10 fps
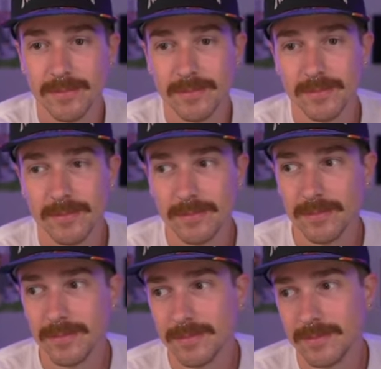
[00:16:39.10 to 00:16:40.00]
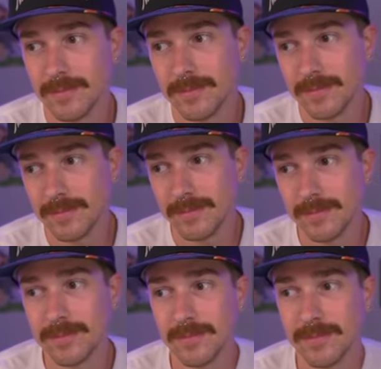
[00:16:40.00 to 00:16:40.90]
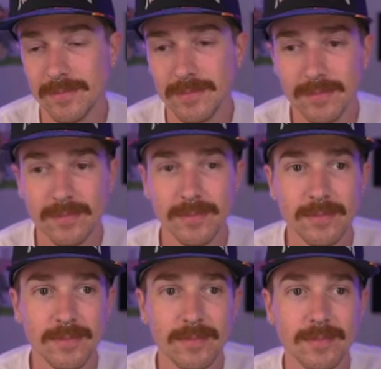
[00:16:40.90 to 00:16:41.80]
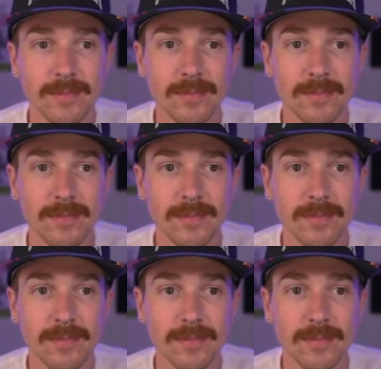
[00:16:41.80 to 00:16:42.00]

(silent)